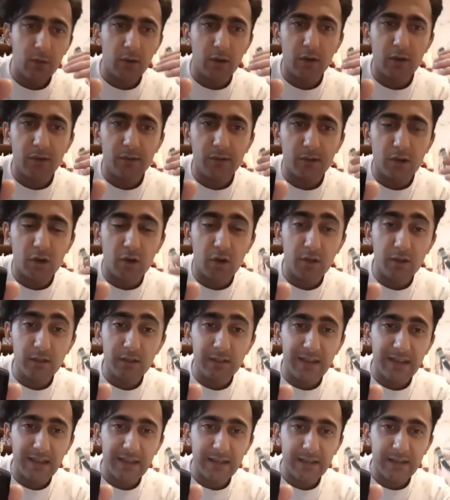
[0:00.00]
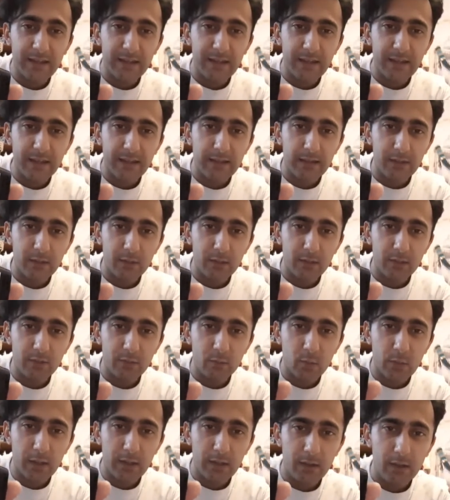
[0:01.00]
of cognac in here as
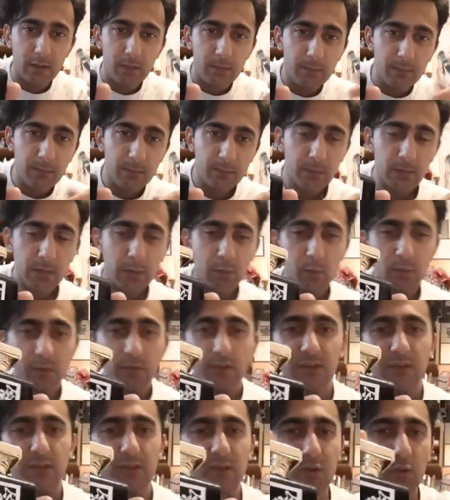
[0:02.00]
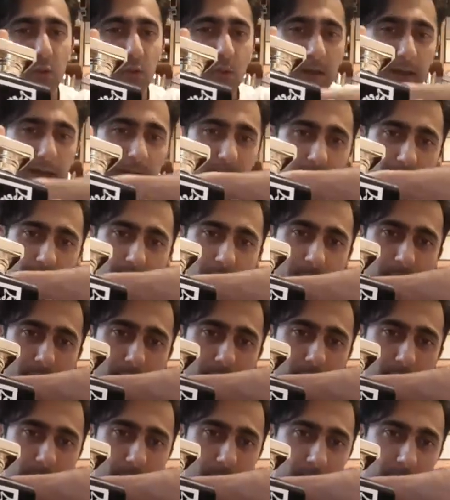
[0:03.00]
well, which is quite,
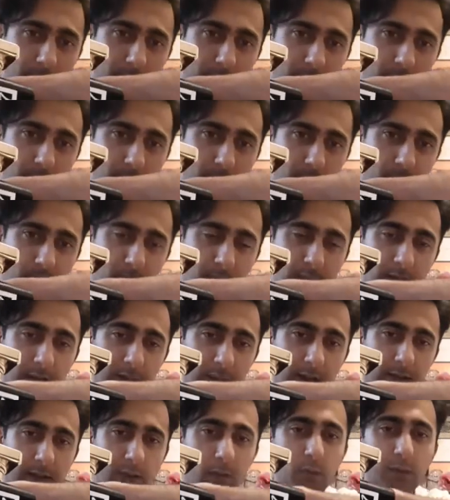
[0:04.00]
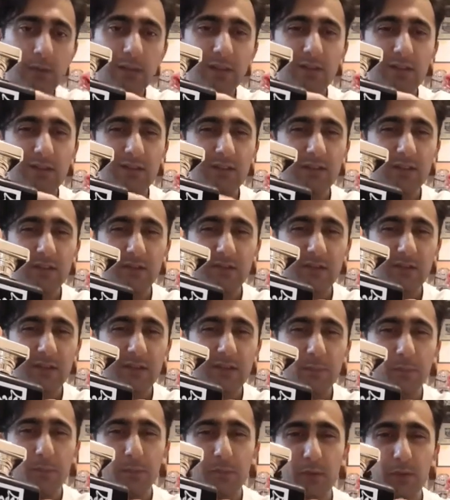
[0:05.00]
I don't want to just say
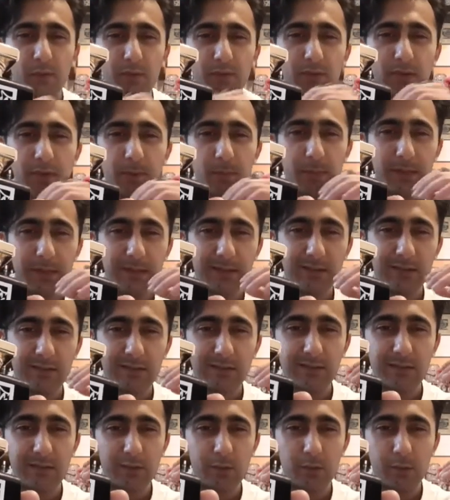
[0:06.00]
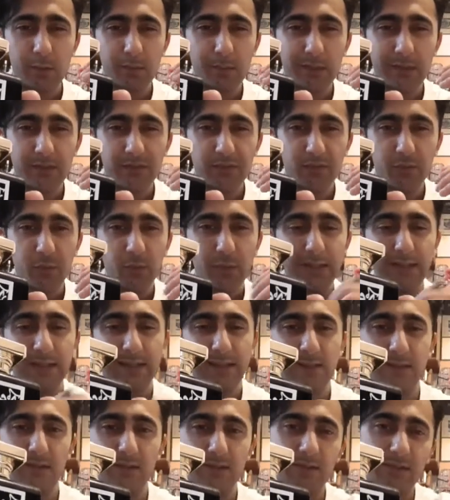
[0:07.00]
boozy, but it's syrupy sweet at
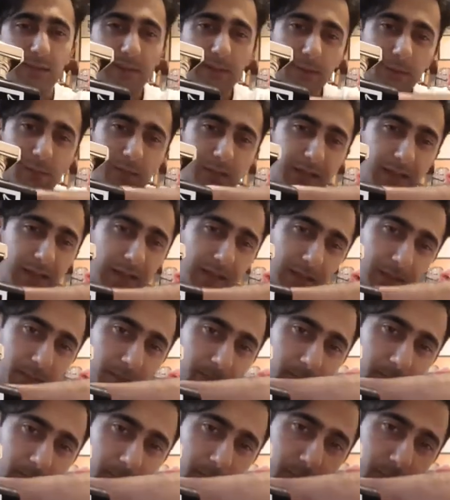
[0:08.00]
the same time.